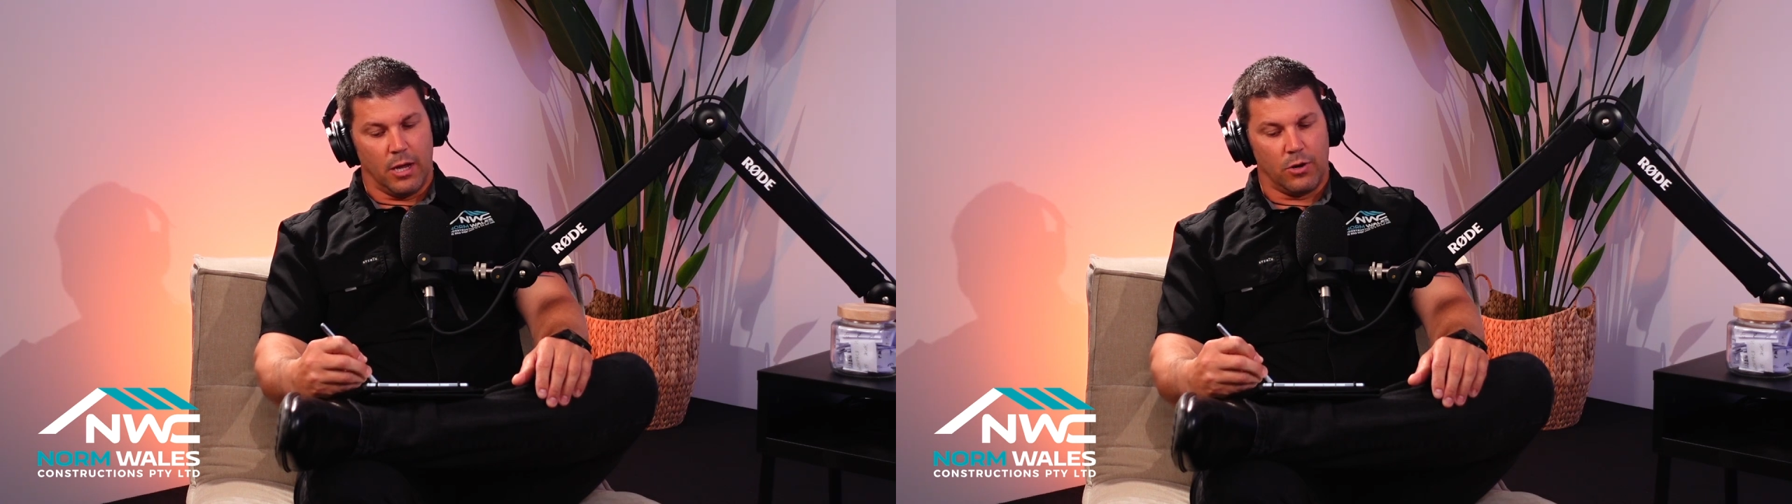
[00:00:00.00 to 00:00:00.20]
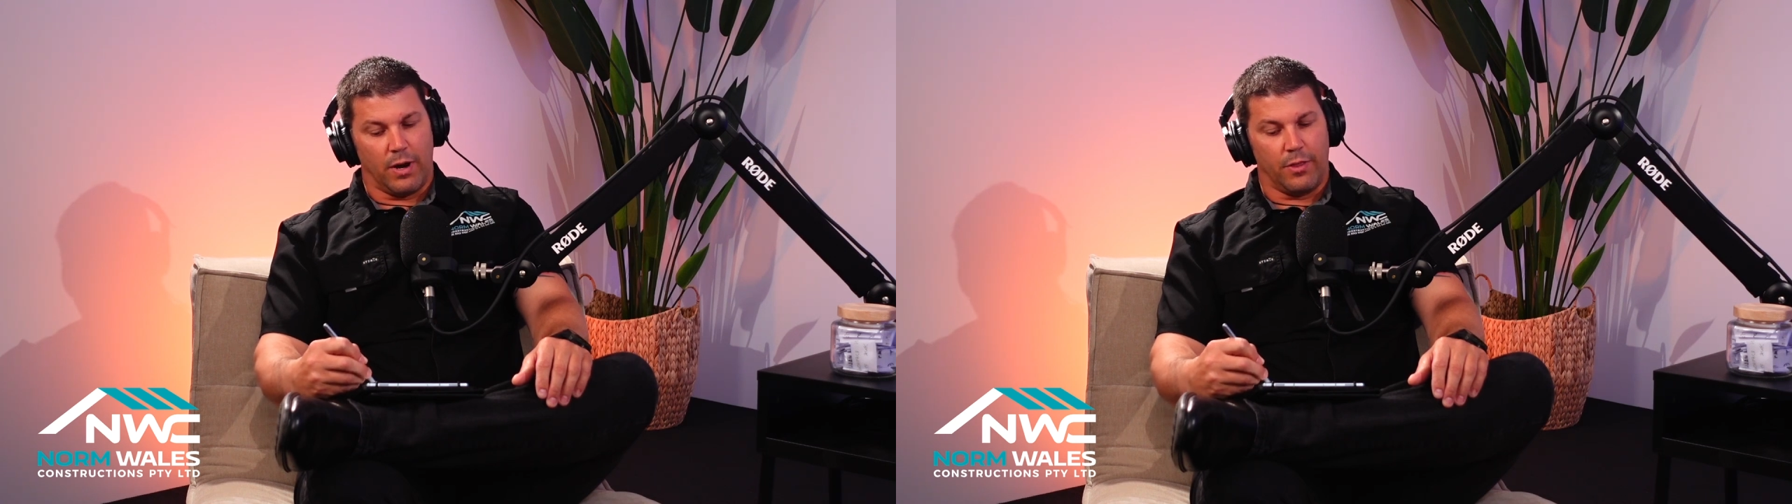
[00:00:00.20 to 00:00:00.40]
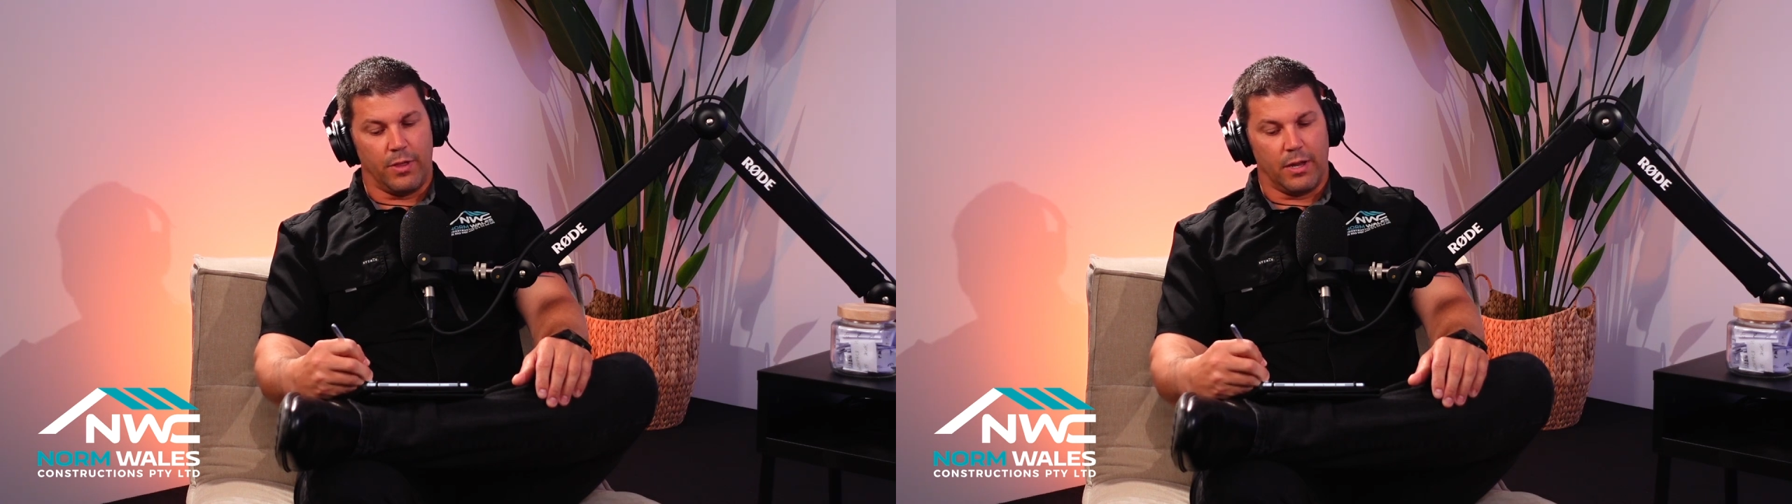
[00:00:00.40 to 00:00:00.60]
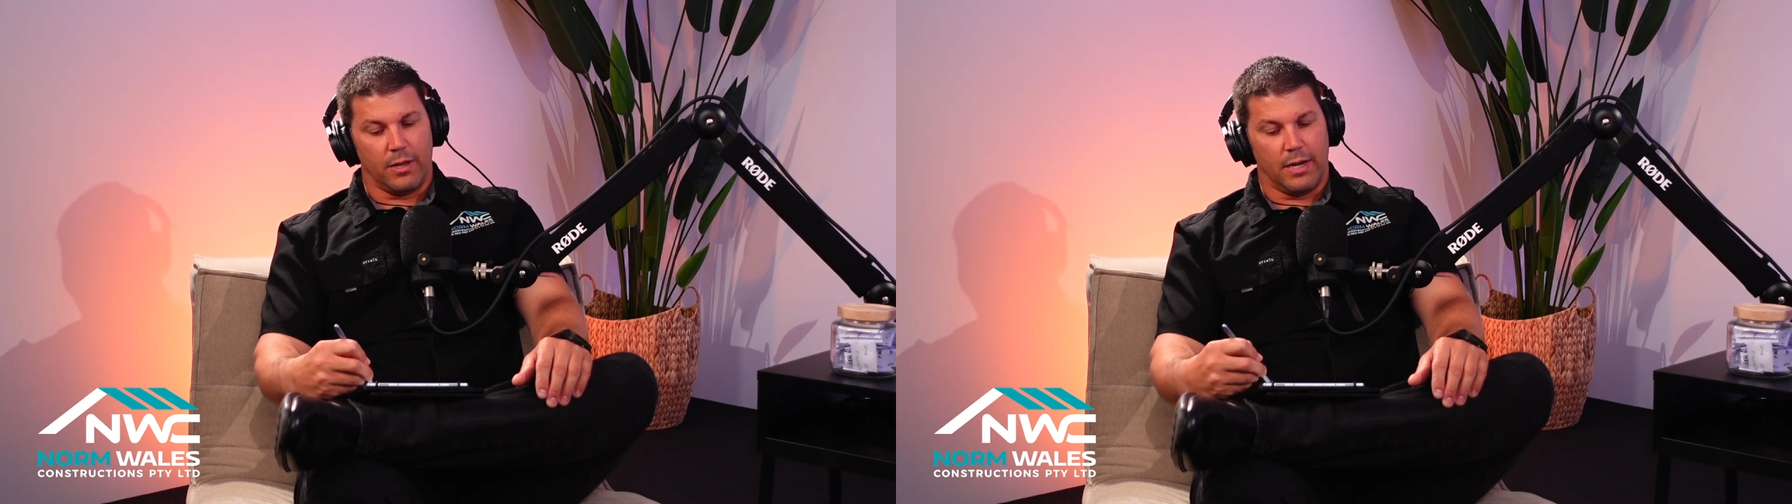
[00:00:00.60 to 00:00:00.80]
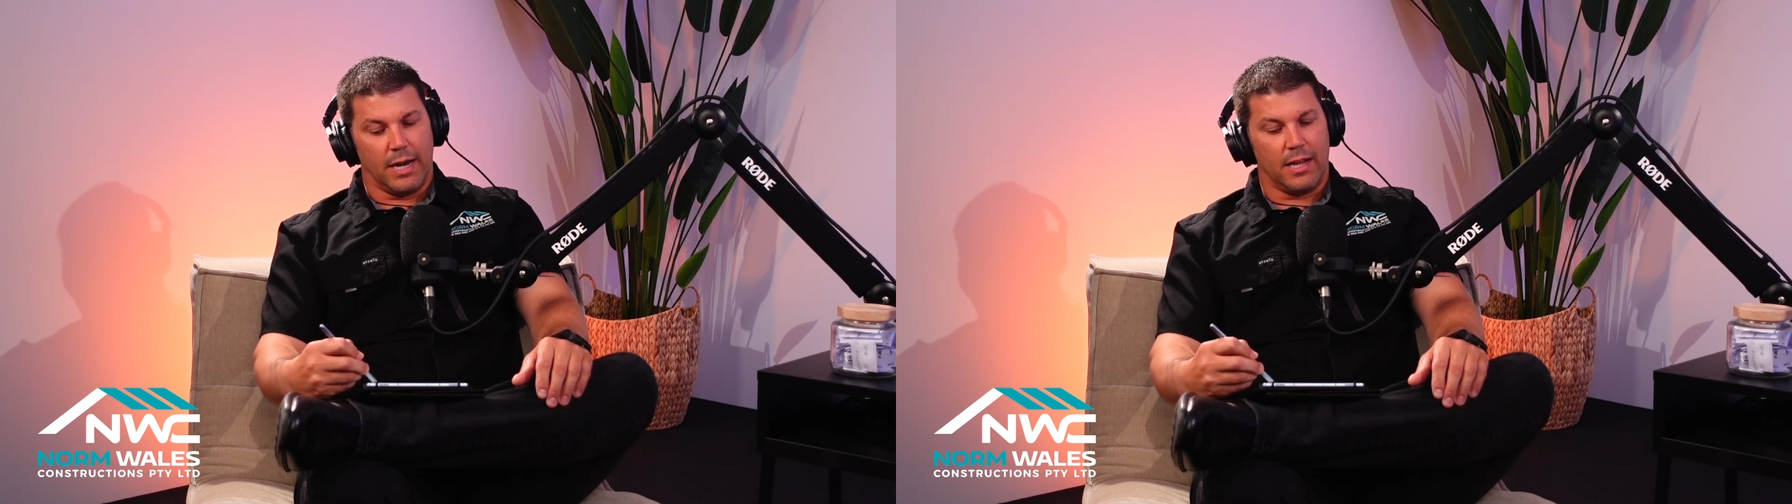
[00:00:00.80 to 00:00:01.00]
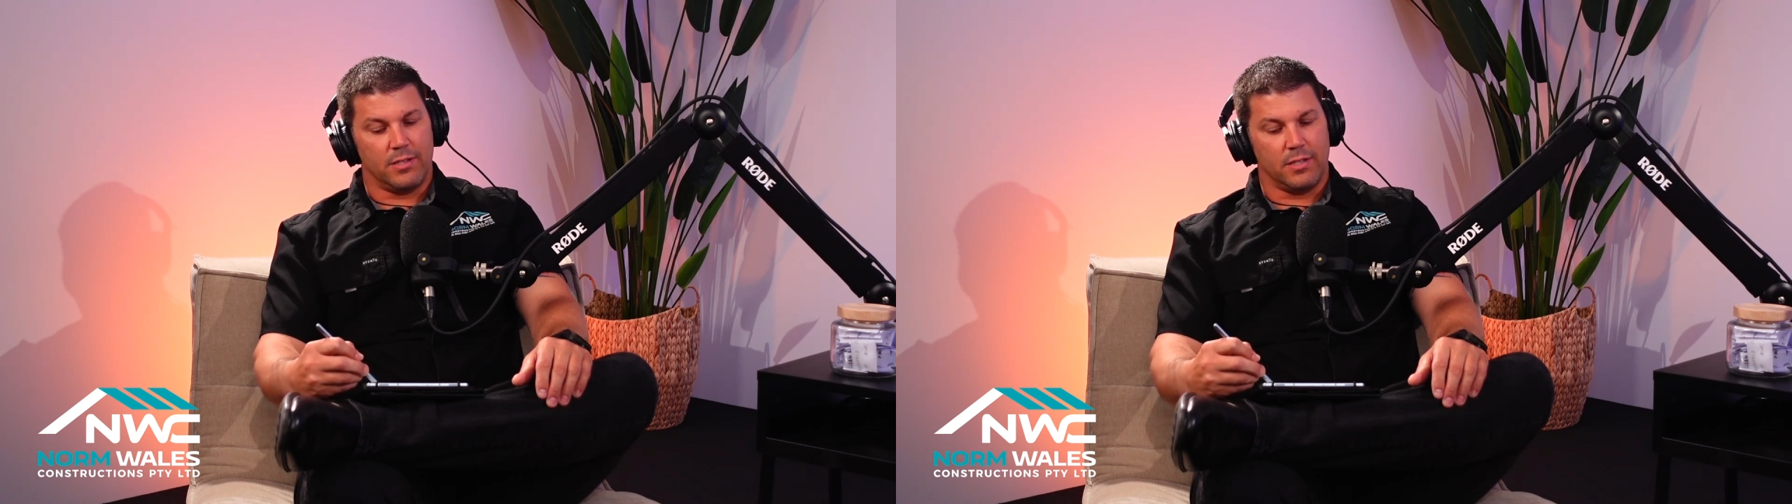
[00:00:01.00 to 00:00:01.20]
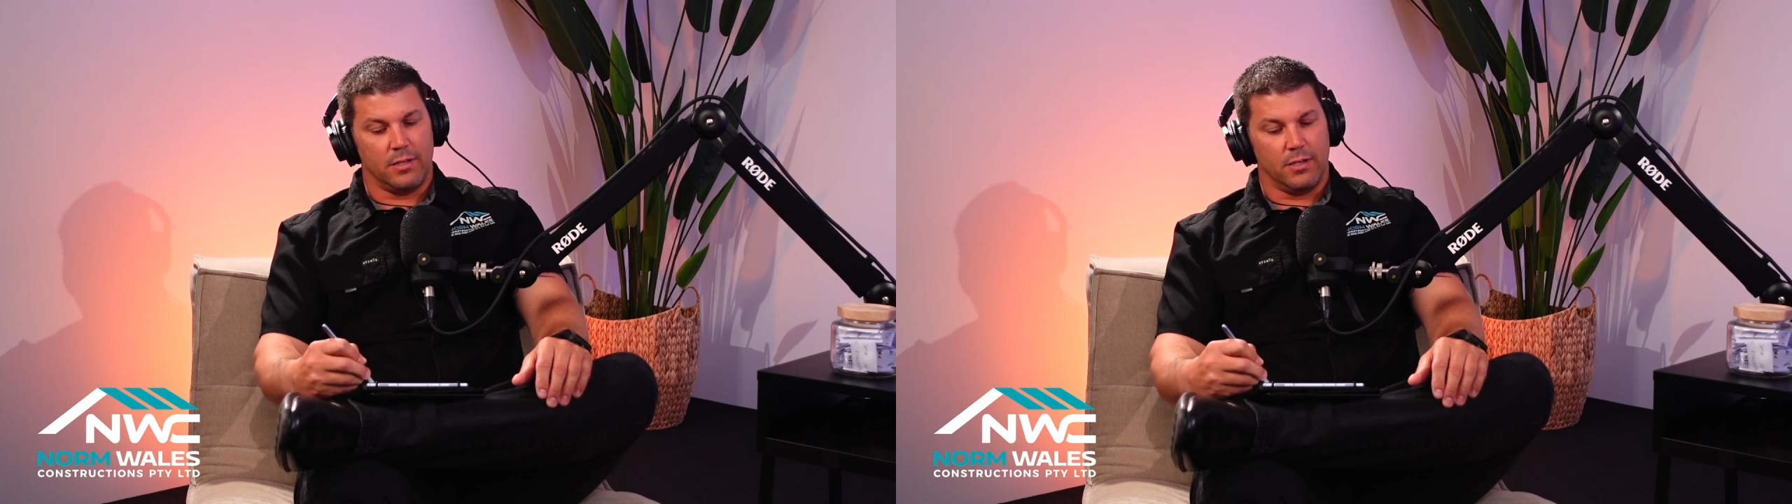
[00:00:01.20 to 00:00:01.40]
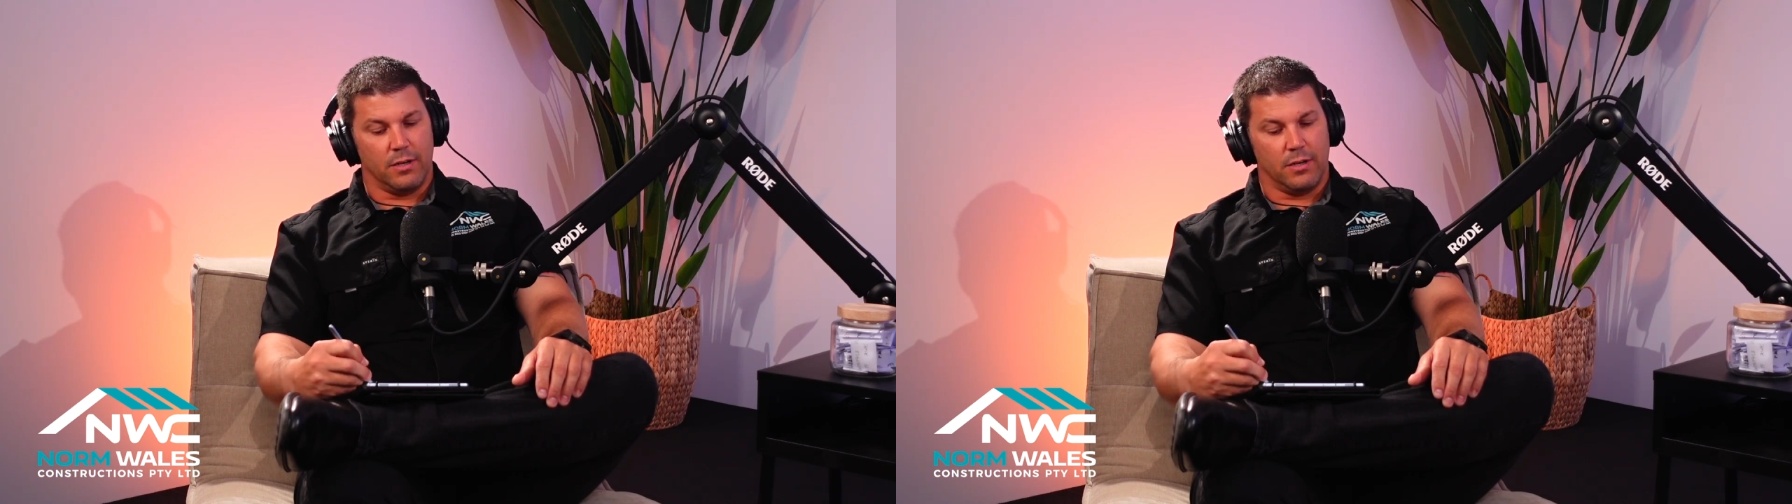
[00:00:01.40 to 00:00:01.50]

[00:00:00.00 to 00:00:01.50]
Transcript: great thing and an asset,